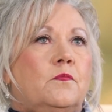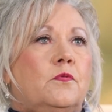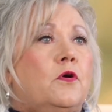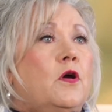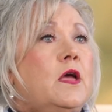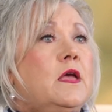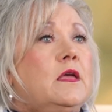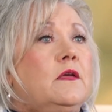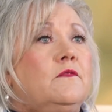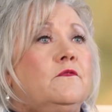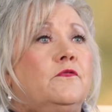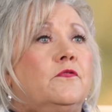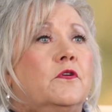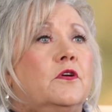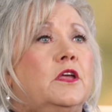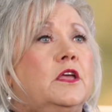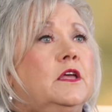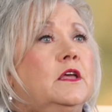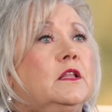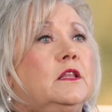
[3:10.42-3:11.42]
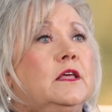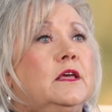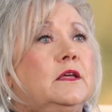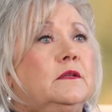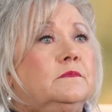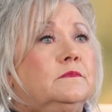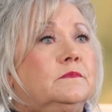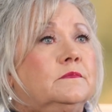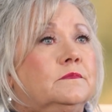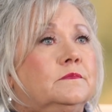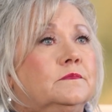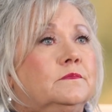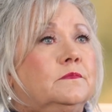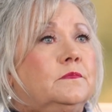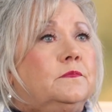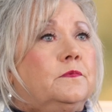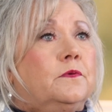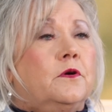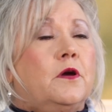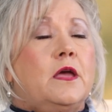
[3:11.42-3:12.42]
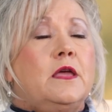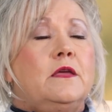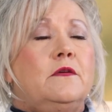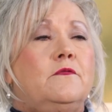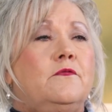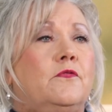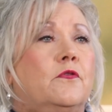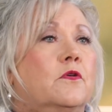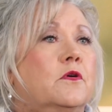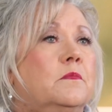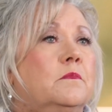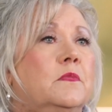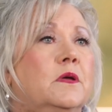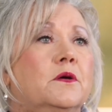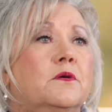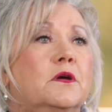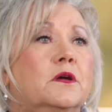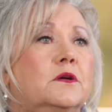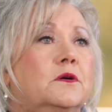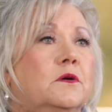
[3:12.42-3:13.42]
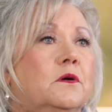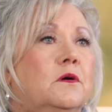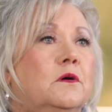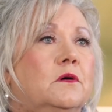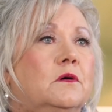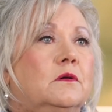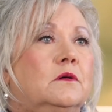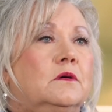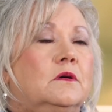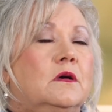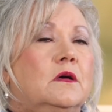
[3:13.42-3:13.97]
praying for healing, praying for a miracle,